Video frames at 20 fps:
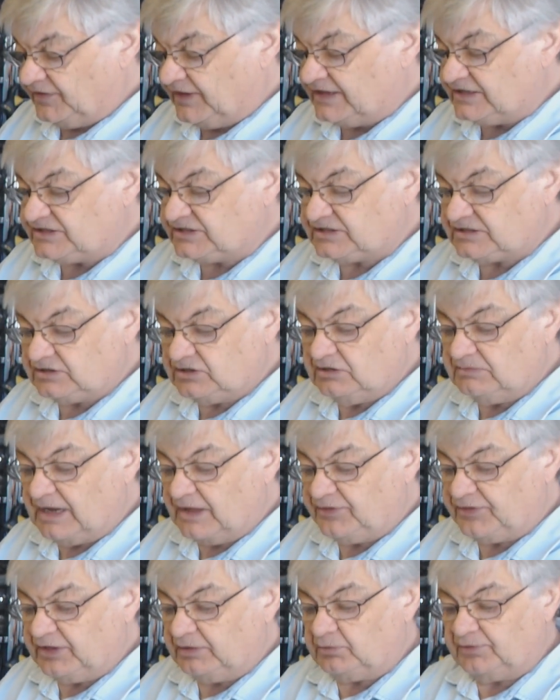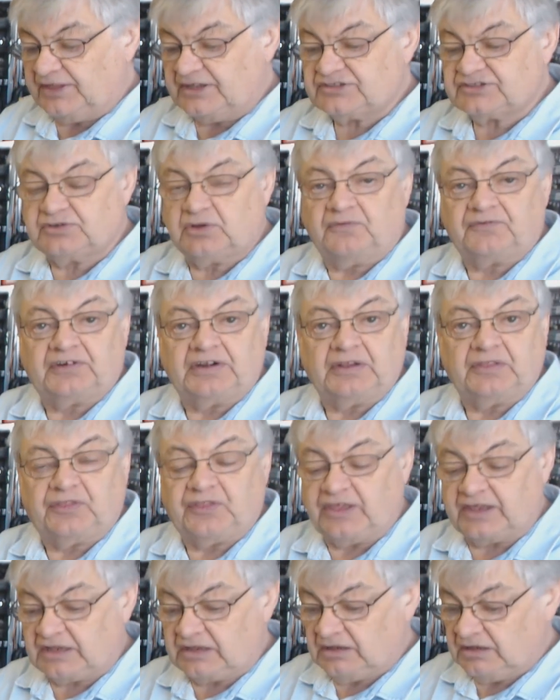You might think, well, that's not very
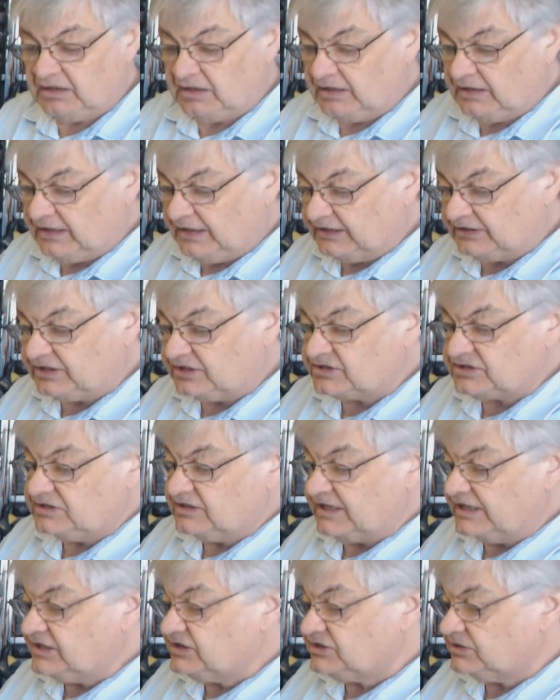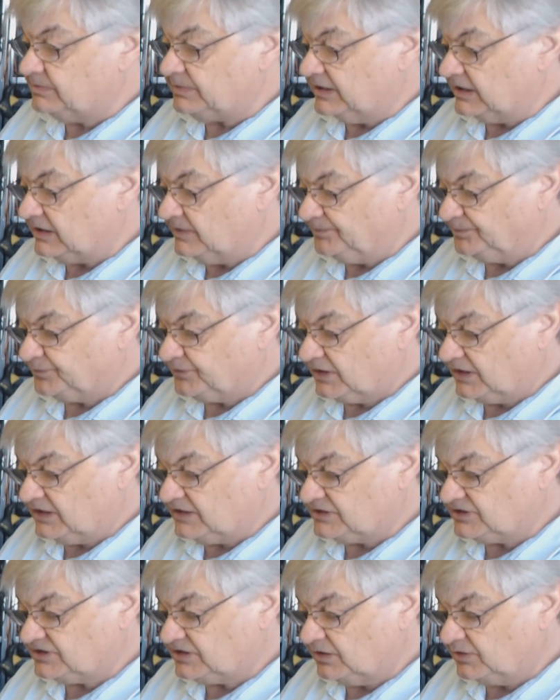thick. It doesn't need to be.
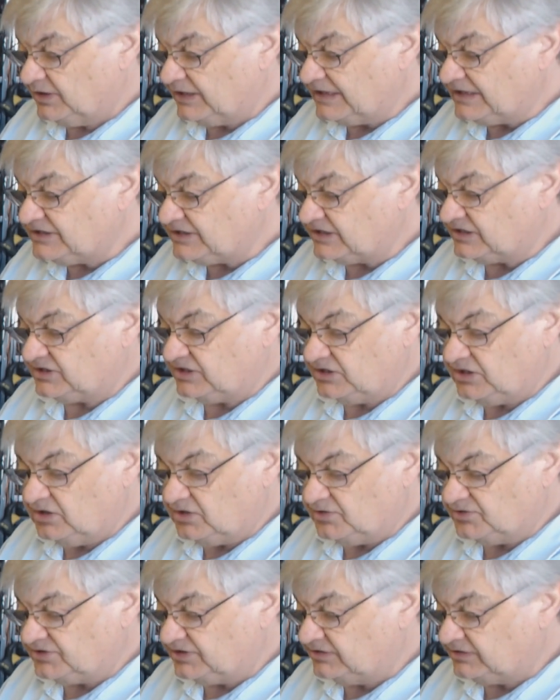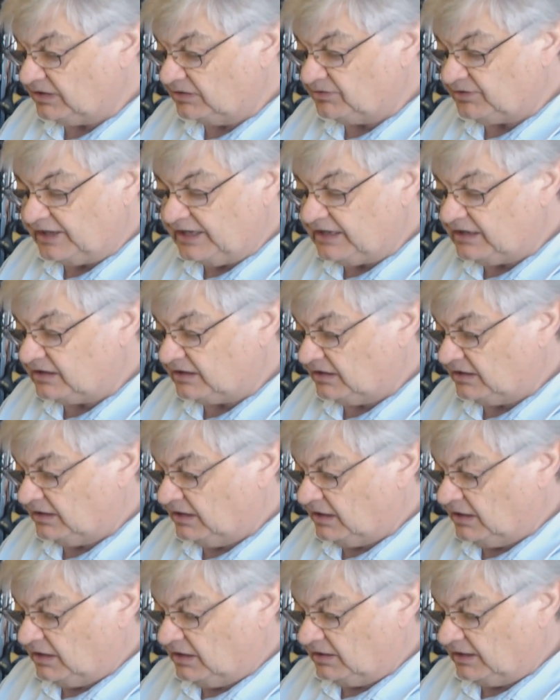It's so easy to use. You don't need
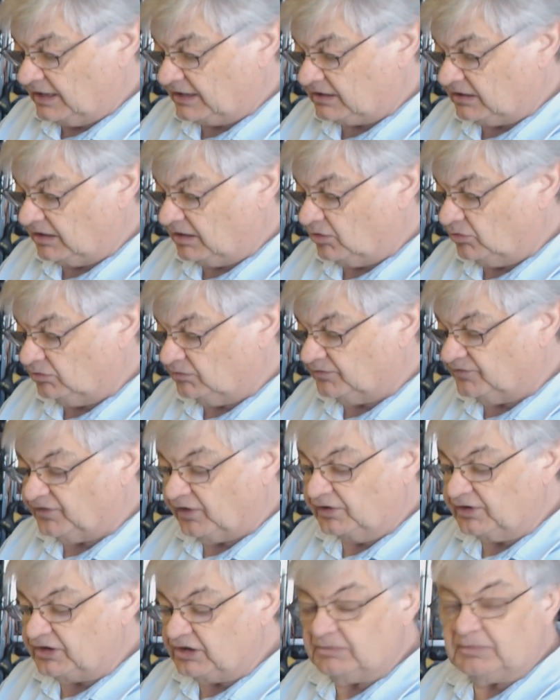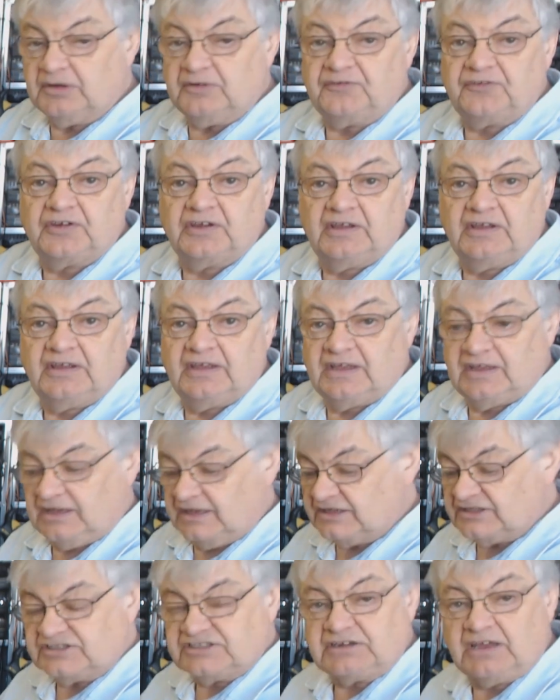like a whole volume
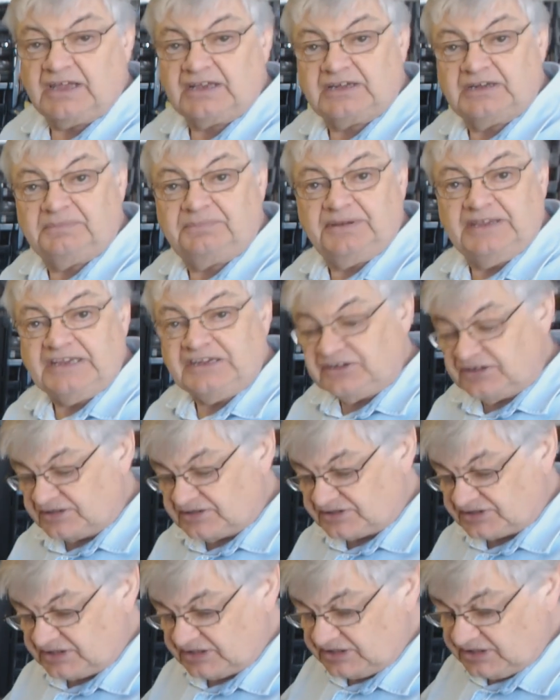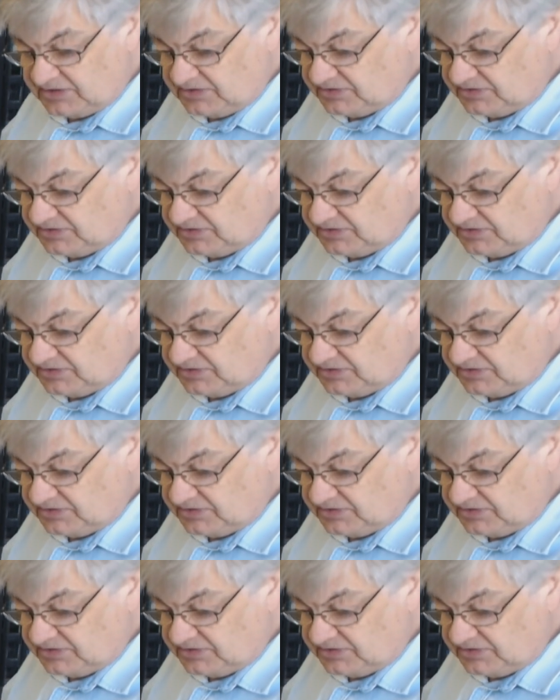of encyclopedias to